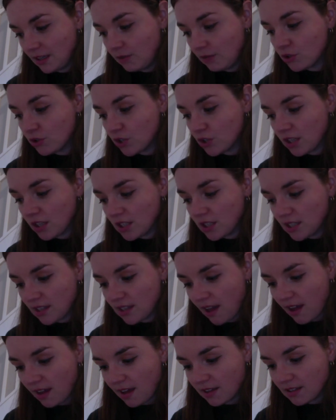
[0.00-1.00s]
would shut his
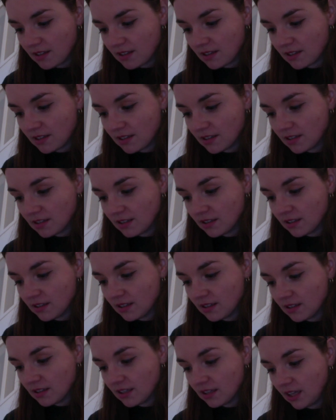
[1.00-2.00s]
eyes.
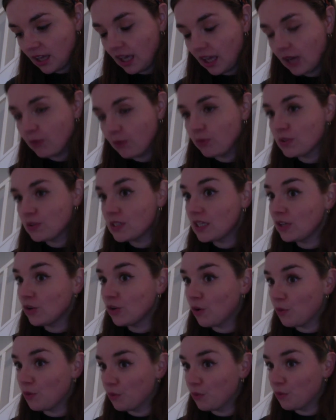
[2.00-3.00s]
He would see no
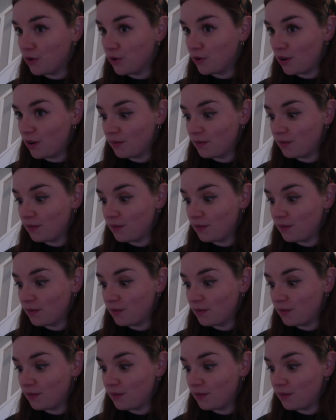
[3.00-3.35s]
more.